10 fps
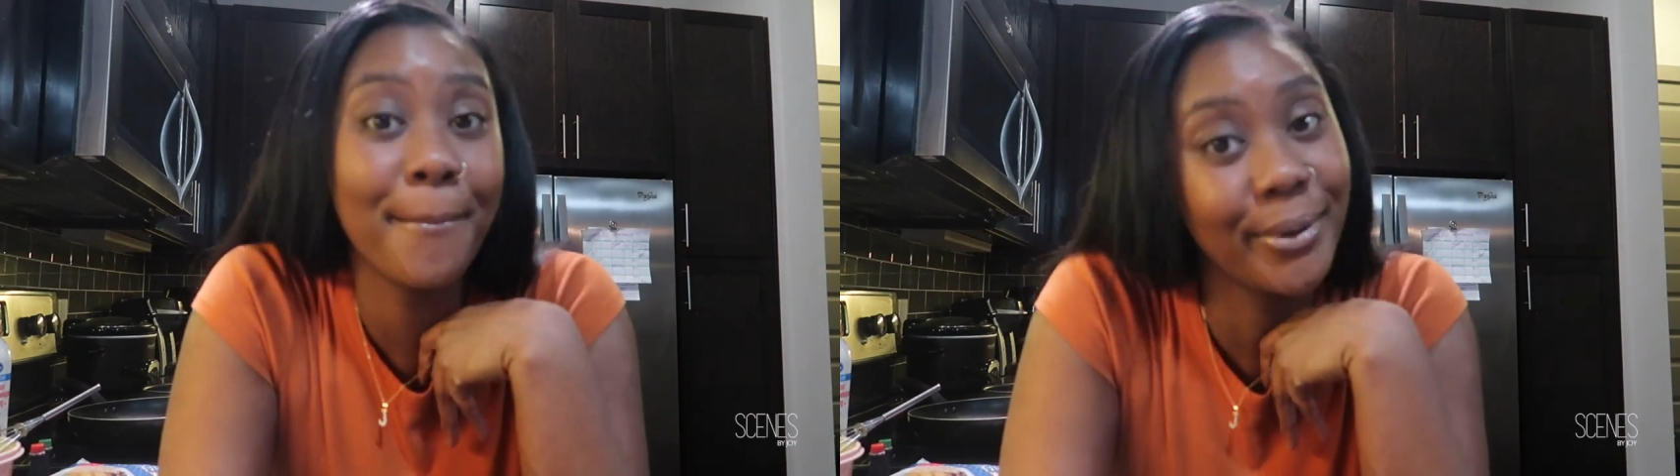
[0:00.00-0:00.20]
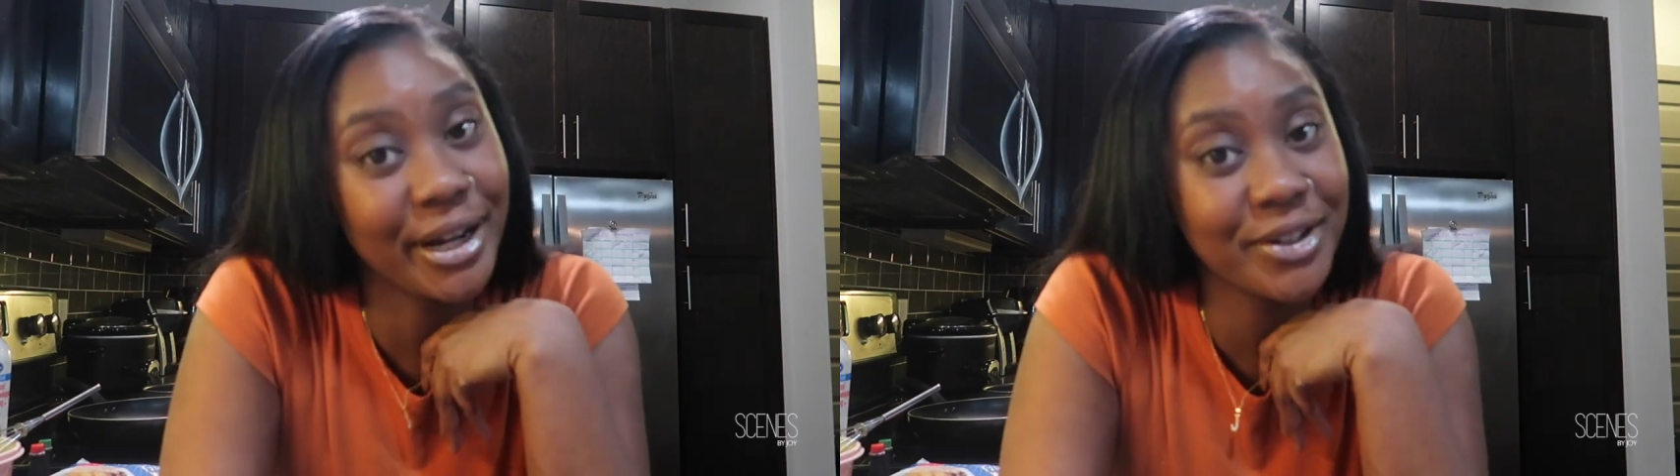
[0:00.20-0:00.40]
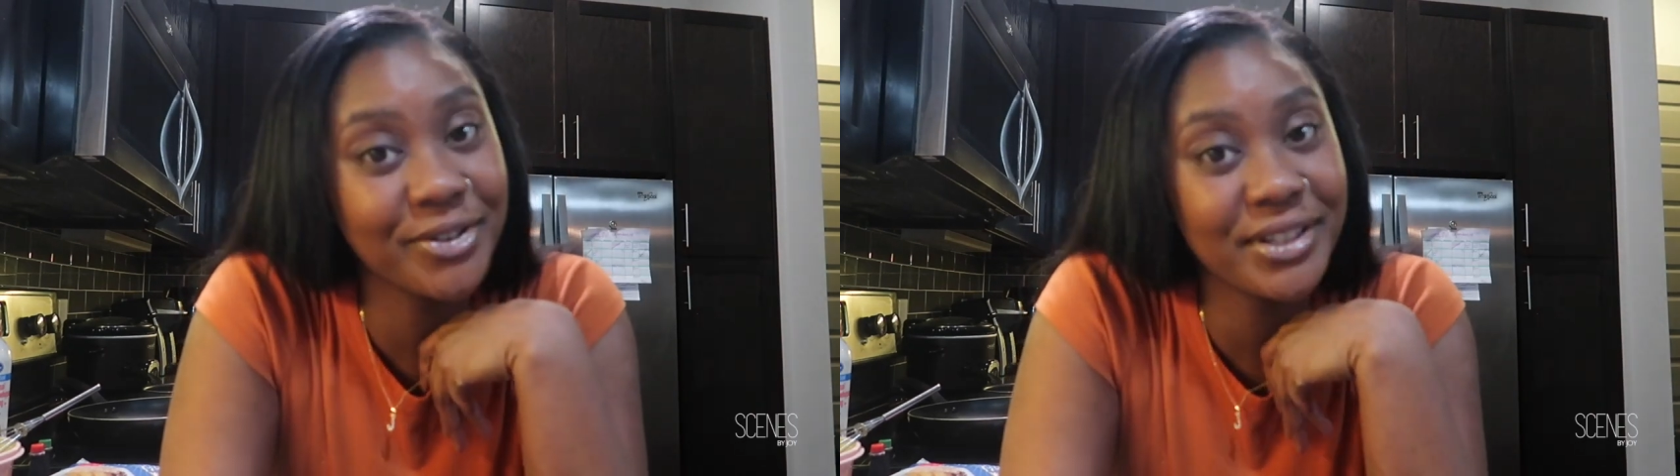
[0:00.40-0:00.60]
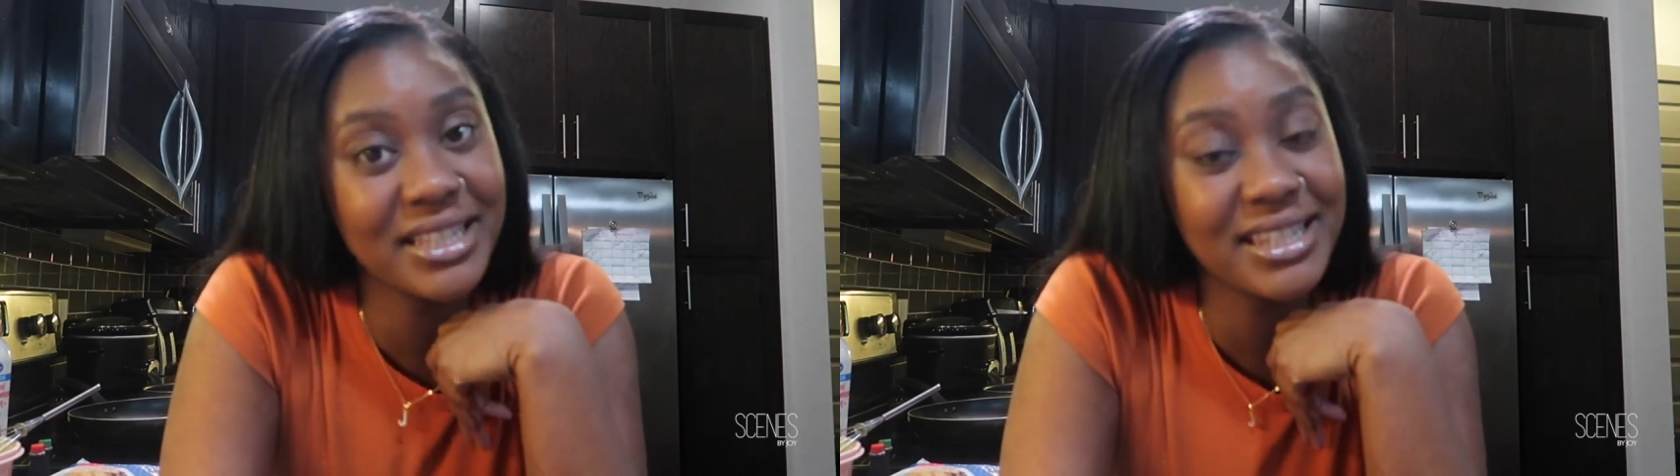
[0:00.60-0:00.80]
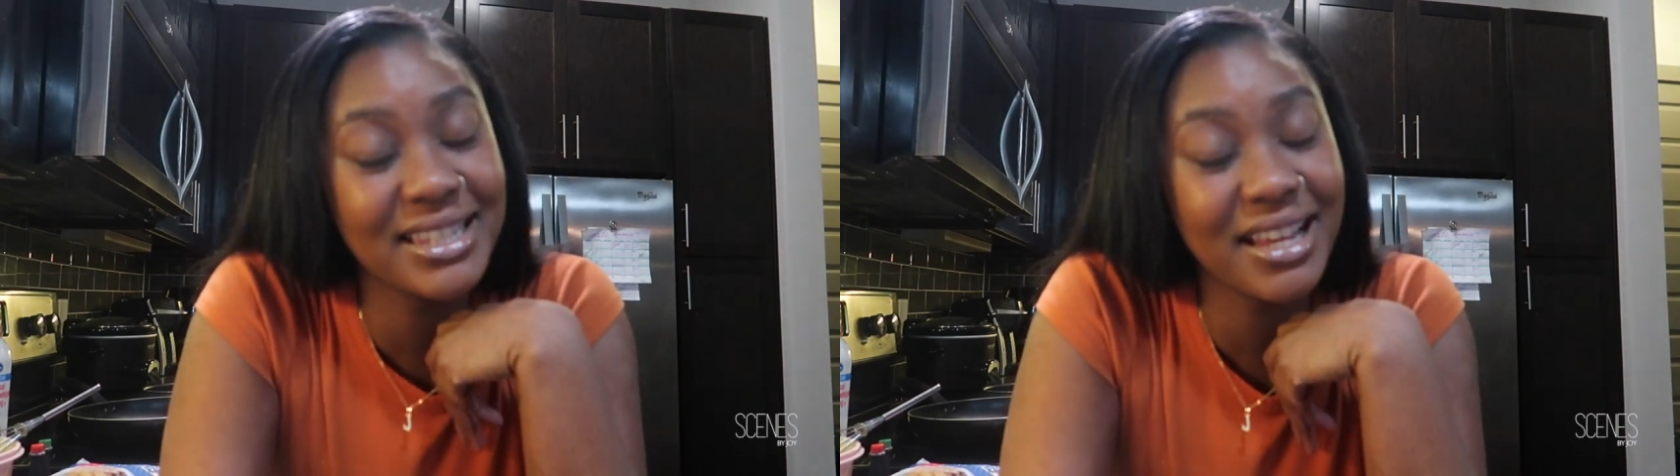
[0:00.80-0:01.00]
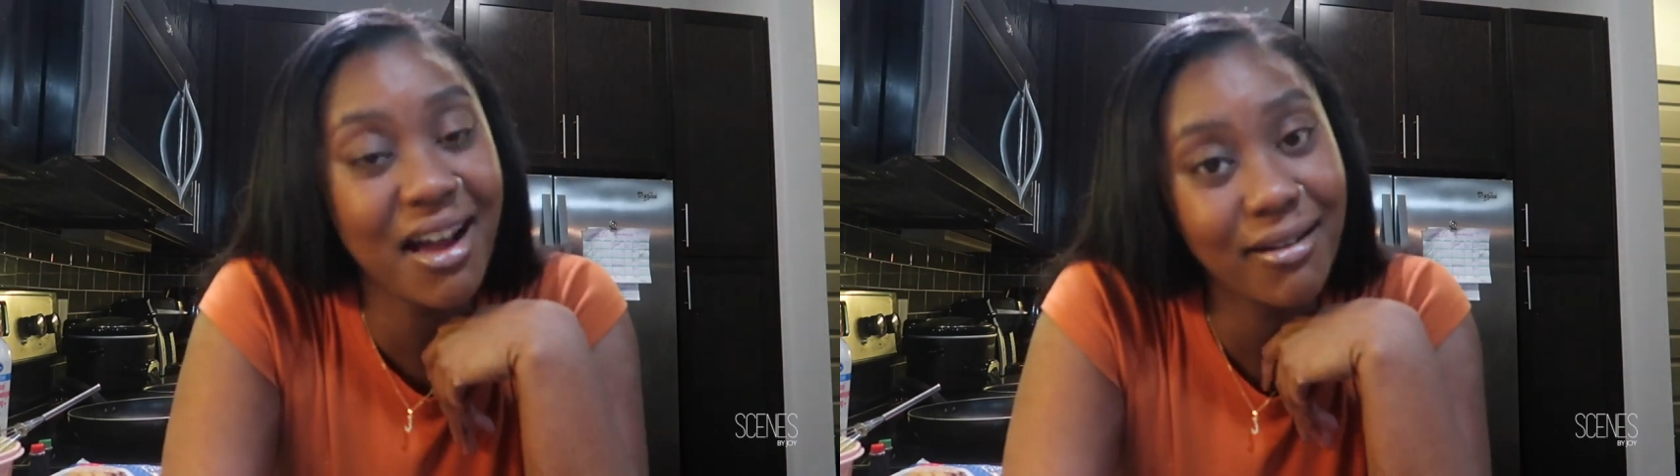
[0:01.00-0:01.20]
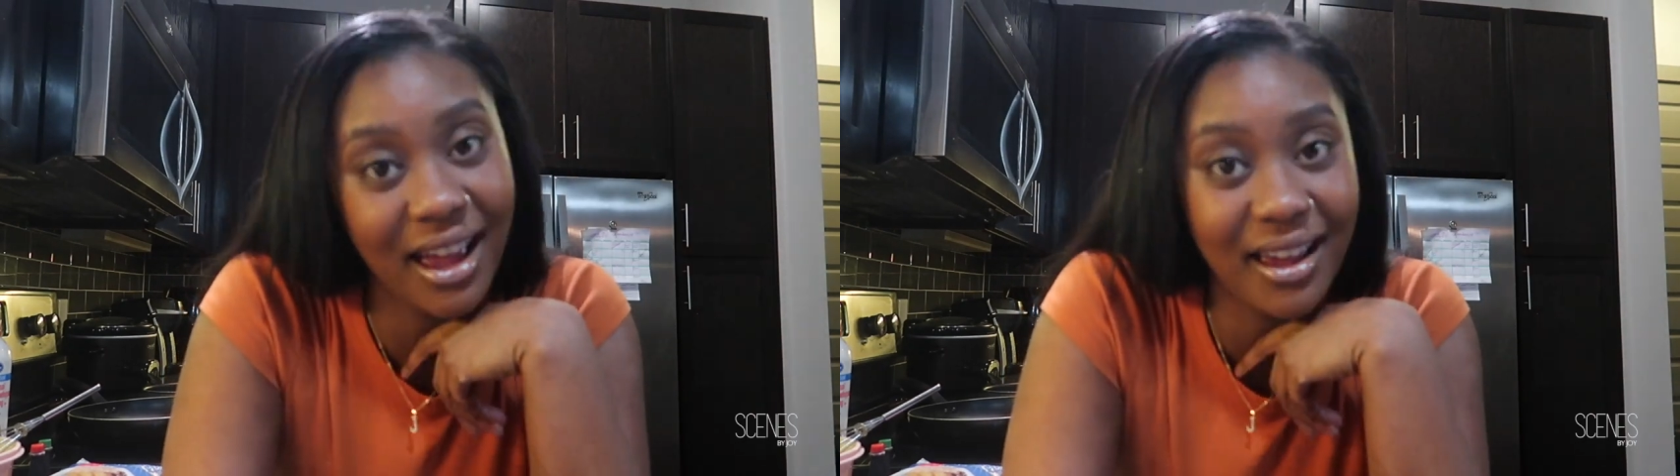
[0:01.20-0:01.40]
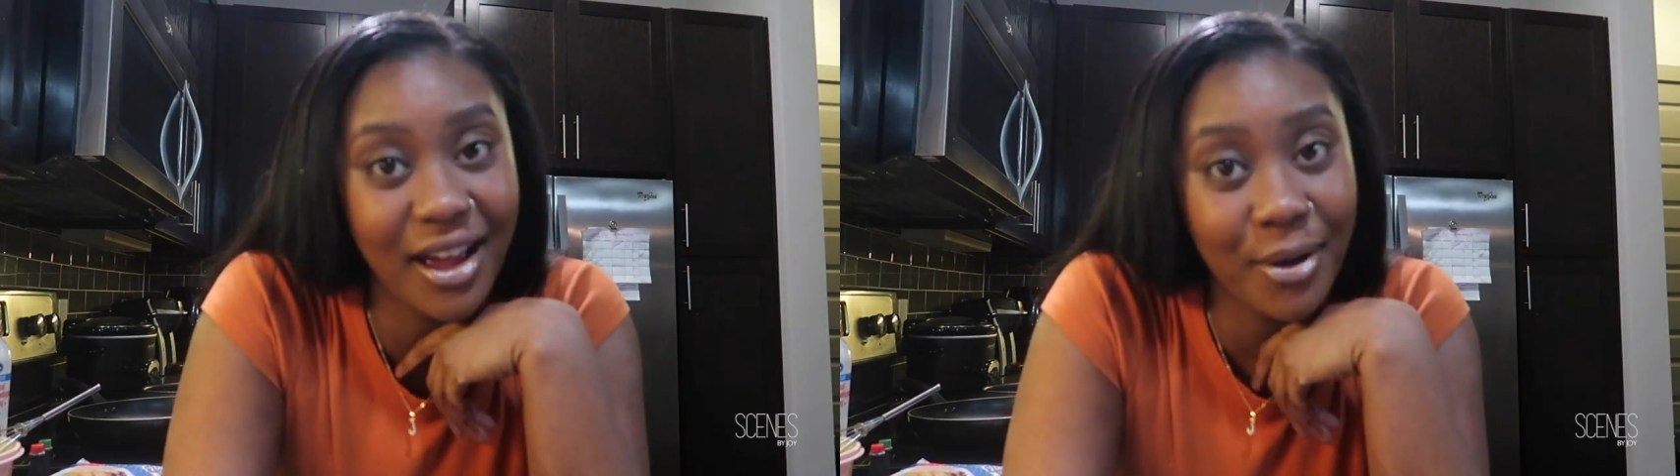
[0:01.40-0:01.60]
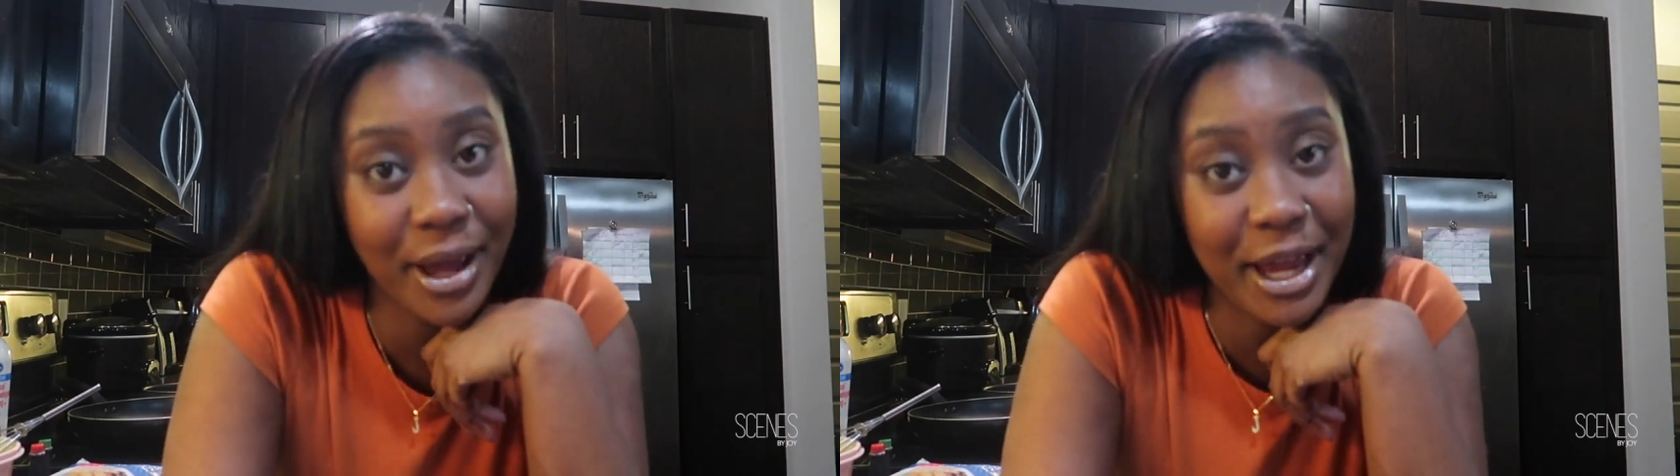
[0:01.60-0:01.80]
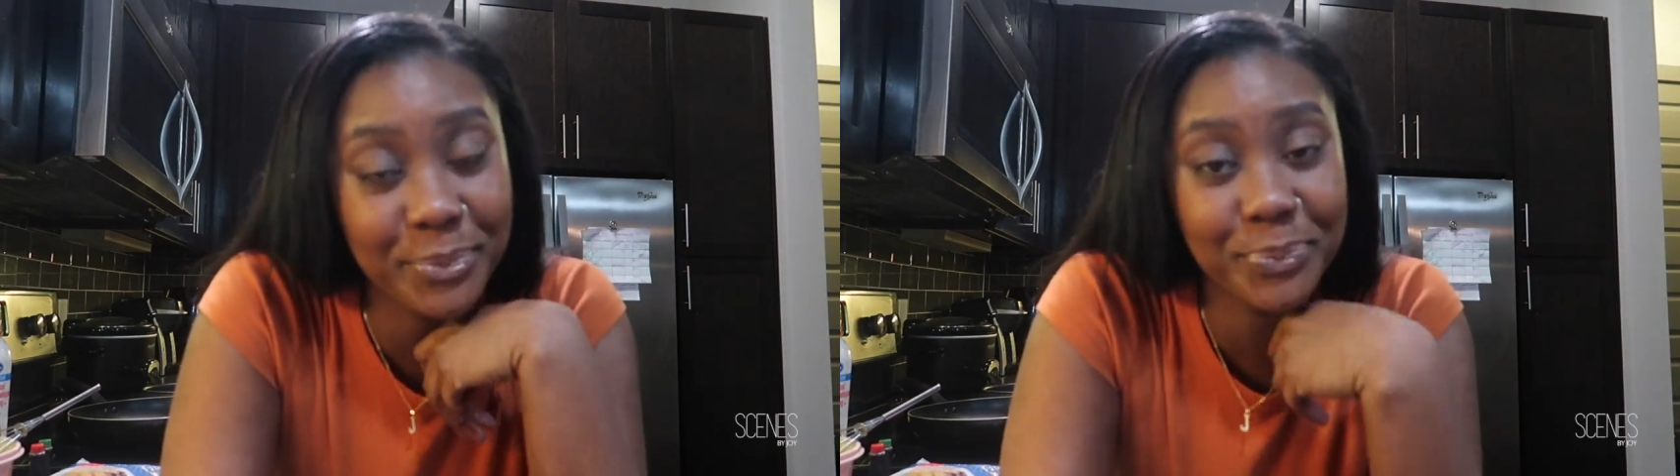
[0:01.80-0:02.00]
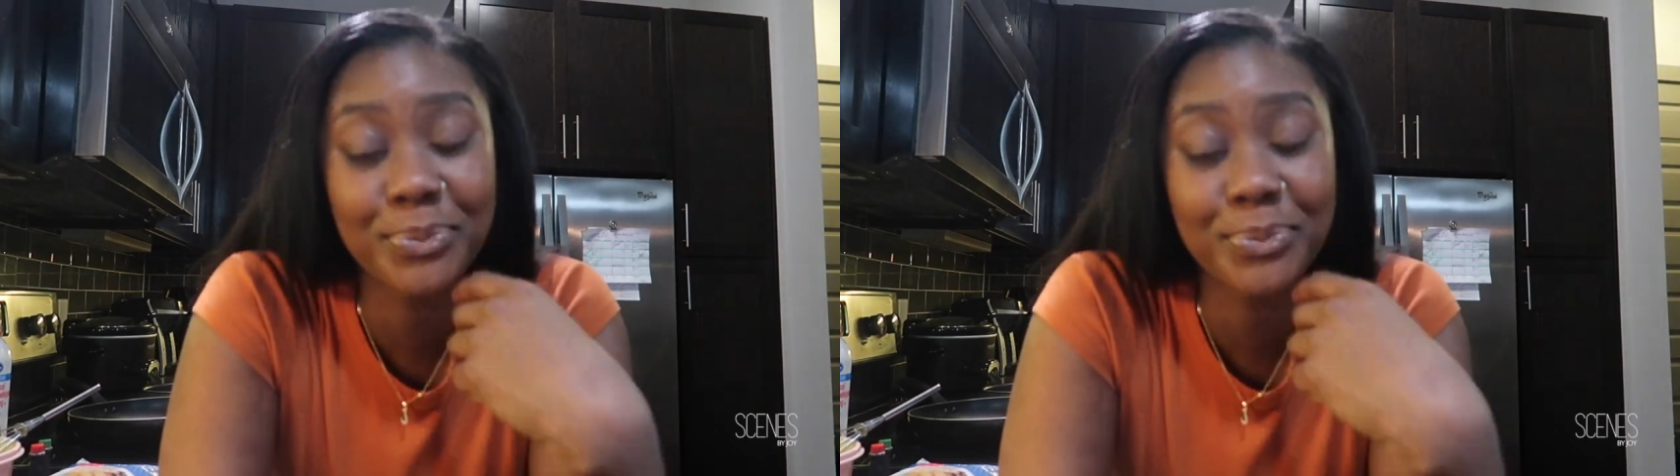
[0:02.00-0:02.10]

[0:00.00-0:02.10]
breakfast. Okay, okay.